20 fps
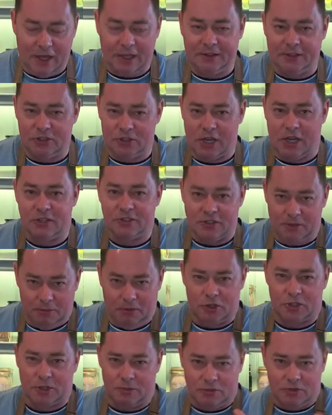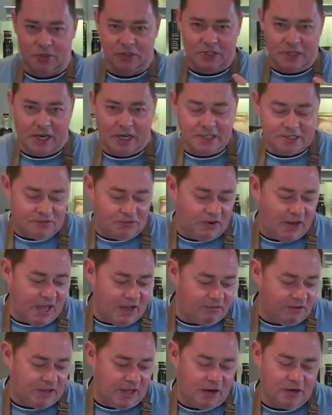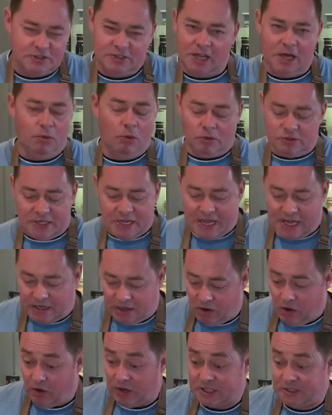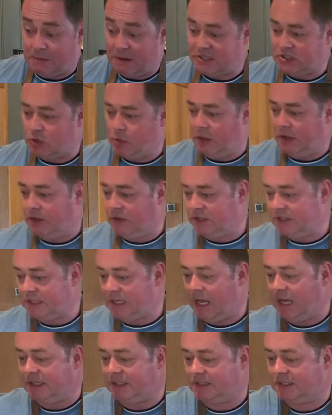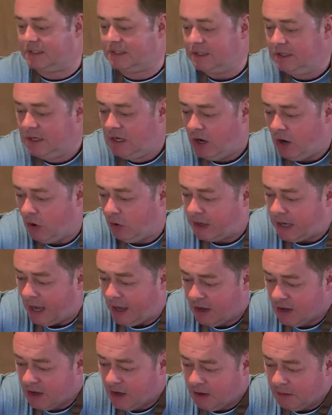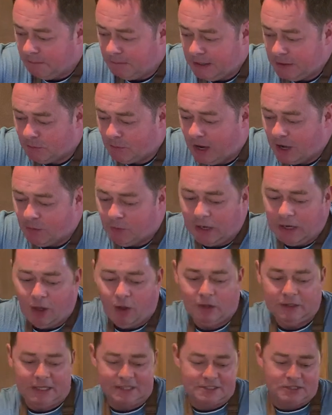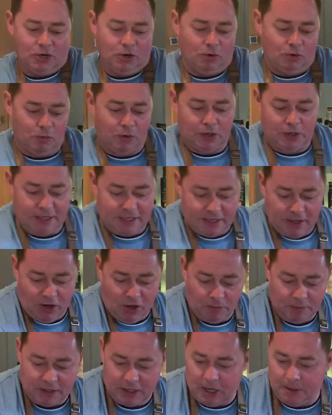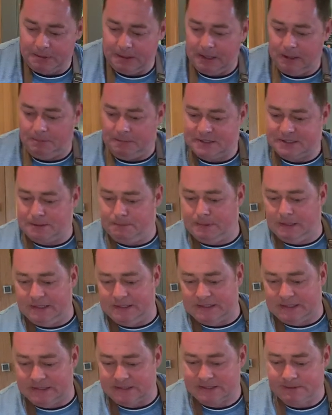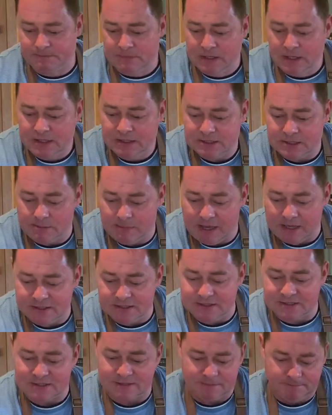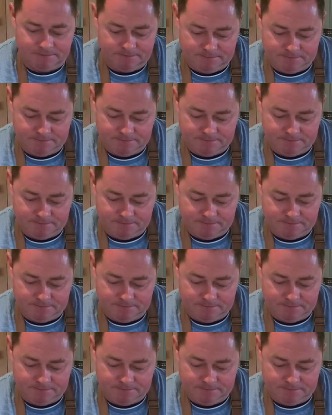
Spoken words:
like the chestnut mushrooms. There's a nice flavour there. So they won't take long, especially when they're sliced. Okay. Meanwhile, while all that's going, we're going to get on with a couple little bits and pieces. Tomatoes.